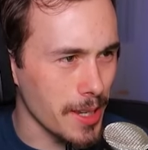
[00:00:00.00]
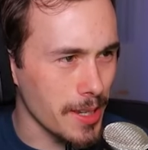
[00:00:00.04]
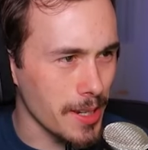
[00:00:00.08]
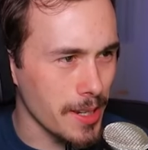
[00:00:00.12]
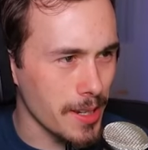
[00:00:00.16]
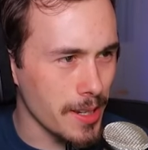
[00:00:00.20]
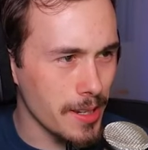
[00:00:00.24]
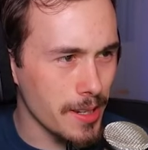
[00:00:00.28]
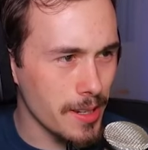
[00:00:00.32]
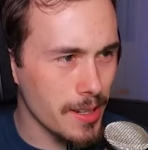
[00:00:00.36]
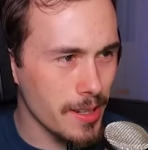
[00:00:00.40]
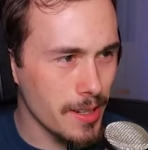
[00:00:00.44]
Can
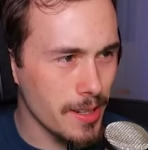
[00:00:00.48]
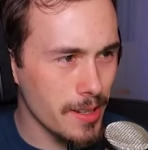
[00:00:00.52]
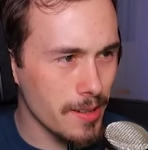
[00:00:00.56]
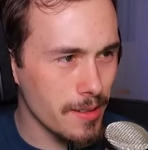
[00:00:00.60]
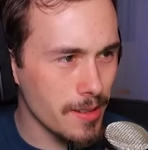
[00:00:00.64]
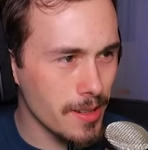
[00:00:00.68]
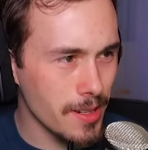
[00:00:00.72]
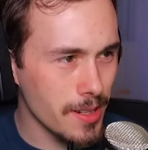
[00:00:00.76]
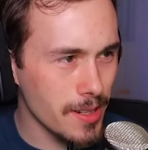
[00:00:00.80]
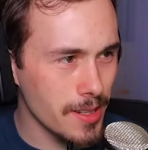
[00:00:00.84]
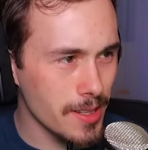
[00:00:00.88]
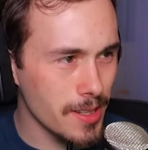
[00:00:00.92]
I,
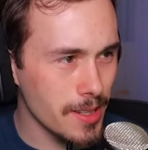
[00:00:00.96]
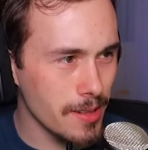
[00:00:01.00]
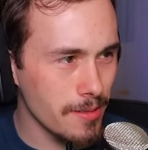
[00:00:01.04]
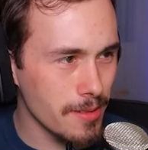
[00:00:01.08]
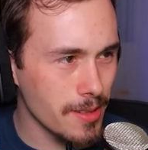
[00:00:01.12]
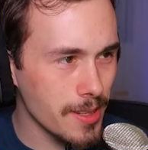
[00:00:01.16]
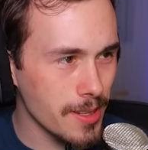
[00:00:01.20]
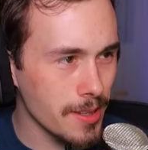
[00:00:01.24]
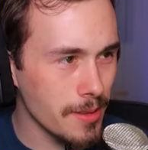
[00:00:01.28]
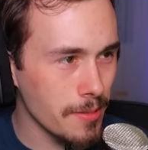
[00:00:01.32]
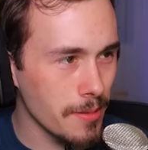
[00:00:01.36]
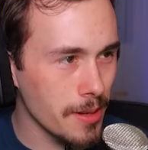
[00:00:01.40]
can I see
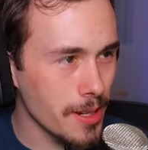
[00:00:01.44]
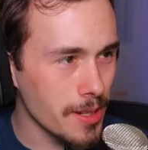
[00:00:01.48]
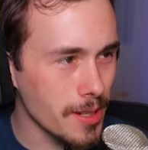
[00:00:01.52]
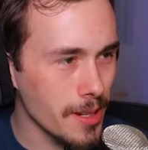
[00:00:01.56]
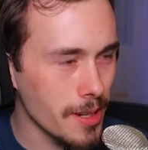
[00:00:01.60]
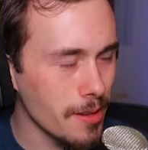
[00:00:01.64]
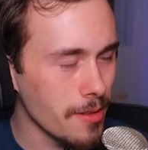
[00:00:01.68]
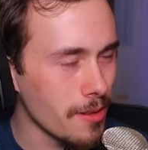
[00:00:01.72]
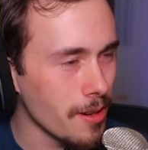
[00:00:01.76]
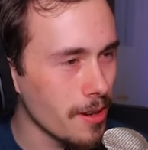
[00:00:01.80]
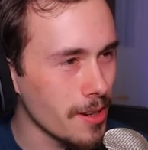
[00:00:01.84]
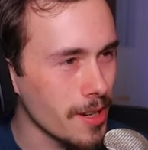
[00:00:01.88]
in the white?
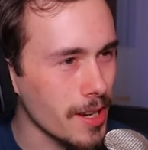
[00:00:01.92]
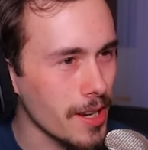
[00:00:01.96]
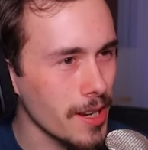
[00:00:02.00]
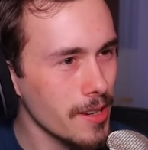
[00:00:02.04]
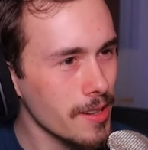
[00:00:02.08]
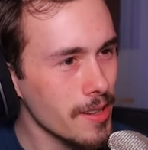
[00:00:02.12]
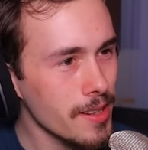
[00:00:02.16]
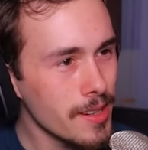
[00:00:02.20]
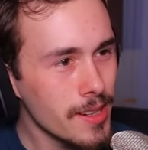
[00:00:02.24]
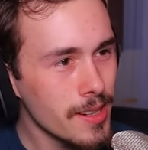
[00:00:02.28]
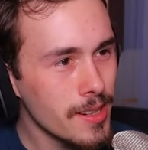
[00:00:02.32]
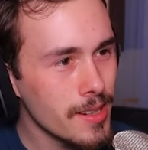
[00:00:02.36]
No? Okay.
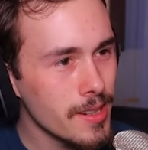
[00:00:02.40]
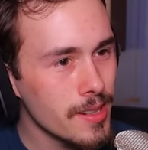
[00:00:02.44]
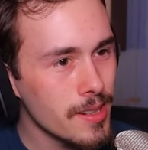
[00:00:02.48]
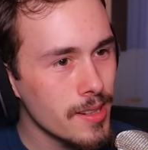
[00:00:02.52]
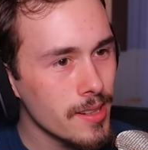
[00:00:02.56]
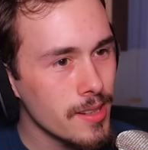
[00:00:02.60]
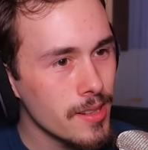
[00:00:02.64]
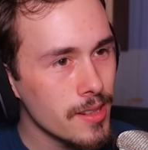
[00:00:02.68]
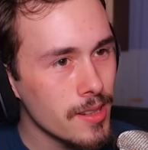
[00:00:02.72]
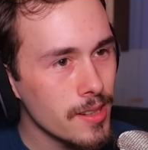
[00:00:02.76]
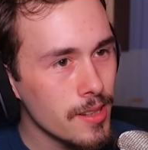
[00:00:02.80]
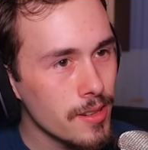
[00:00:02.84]

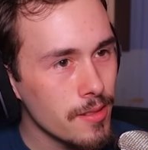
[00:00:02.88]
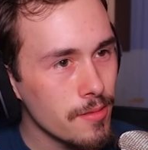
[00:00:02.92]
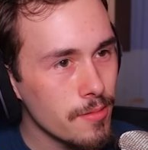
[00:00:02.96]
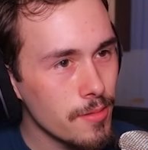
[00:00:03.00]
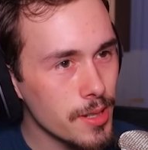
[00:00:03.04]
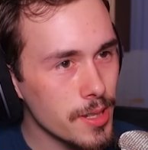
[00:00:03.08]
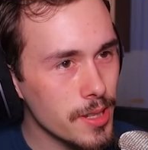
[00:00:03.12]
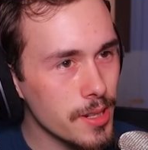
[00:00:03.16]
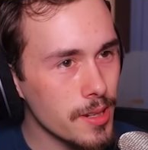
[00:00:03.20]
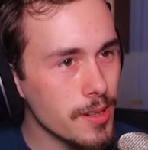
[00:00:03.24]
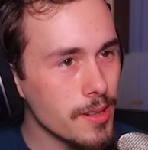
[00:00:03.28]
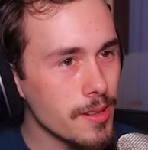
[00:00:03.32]

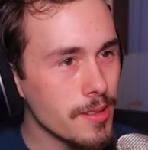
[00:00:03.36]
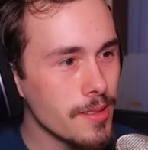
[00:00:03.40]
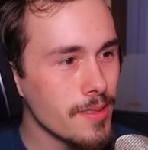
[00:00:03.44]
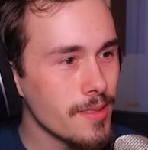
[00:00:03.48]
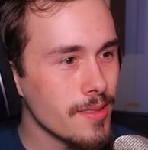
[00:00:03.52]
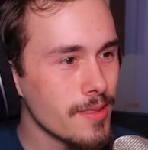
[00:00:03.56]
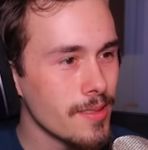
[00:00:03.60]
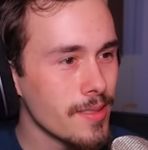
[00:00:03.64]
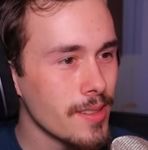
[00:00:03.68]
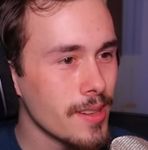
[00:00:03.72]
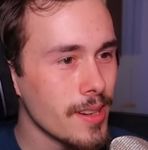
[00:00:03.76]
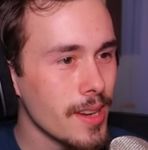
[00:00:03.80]
Wizard,
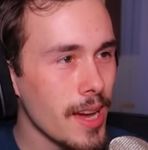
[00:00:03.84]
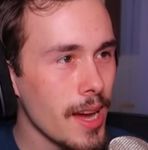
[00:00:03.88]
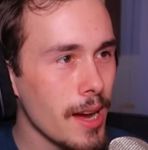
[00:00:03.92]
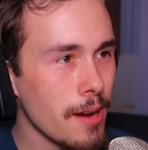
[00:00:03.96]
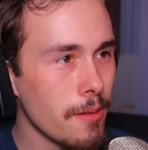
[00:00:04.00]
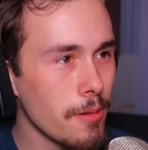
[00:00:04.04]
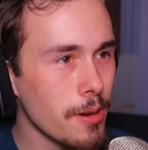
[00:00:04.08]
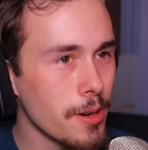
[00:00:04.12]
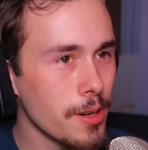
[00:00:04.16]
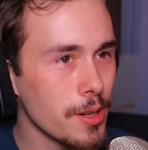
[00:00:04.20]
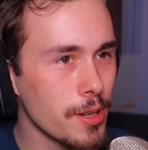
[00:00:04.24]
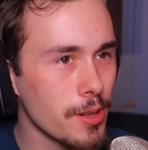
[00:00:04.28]

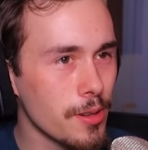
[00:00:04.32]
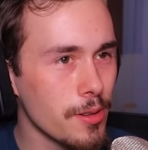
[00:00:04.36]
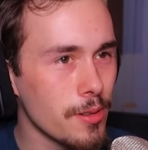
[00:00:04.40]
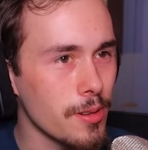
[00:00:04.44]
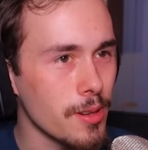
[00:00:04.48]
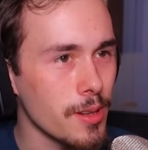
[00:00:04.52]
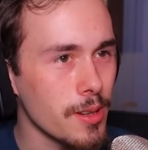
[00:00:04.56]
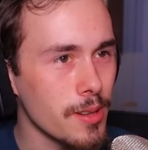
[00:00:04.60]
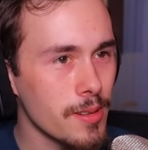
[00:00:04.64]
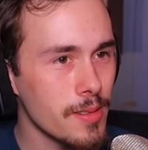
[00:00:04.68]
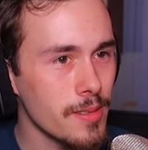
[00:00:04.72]
how are you?